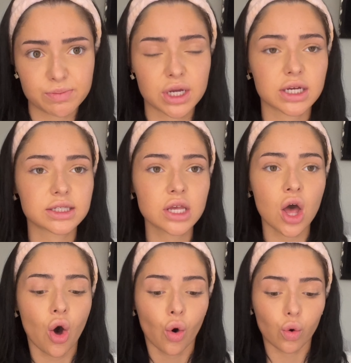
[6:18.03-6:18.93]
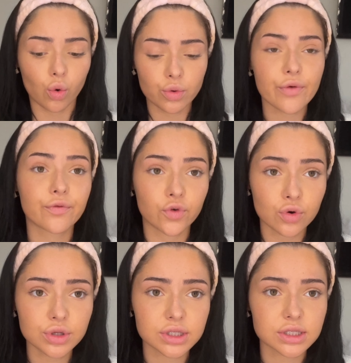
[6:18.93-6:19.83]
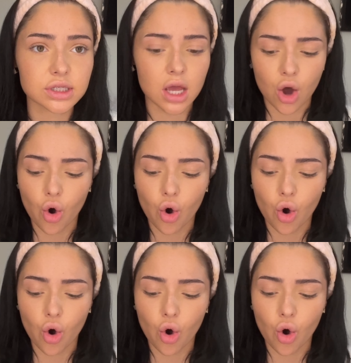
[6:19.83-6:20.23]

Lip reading: because all the thoughts,